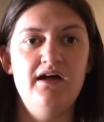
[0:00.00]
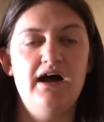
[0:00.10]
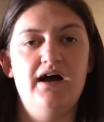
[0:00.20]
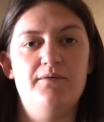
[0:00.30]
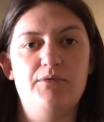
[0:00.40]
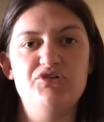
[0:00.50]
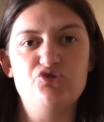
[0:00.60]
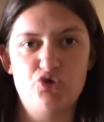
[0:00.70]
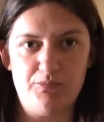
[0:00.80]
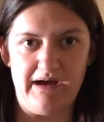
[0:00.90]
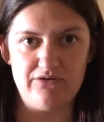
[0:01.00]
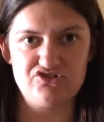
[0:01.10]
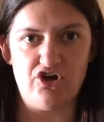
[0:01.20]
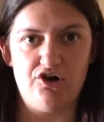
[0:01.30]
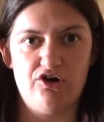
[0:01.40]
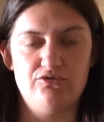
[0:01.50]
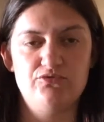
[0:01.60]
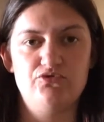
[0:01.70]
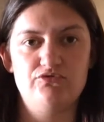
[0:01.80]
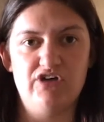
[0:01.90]
When we talk about our
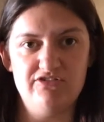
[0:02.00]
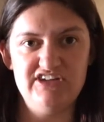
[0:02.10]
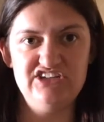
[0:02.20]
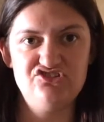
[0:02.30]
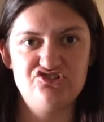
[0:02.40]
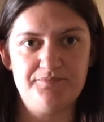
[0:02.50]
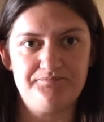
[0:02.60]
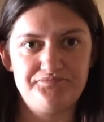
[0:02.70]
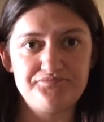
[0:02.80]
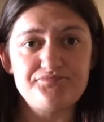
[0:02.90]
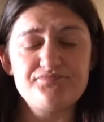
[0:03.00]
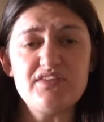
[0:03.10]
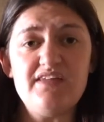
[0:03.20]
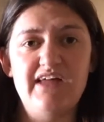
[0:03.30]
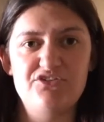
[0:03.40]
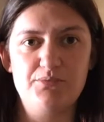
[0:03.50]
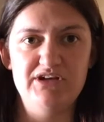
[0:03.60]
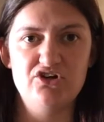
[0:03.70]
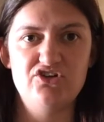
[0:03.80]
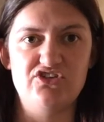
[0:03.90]
roughage, that's when we
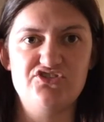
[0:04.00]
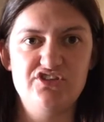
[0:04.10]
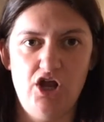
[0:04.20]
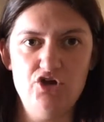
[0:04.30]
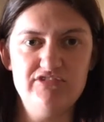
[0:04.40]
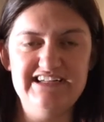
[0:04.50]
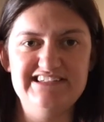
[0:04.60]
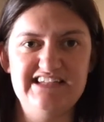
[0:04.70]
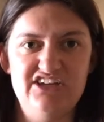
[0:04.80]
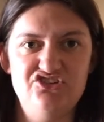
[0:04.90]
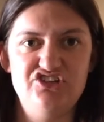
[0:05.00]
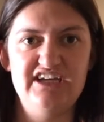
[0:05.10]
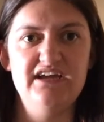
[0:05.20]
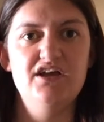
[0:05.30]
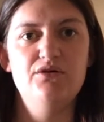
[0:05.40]
look at the slow release energy.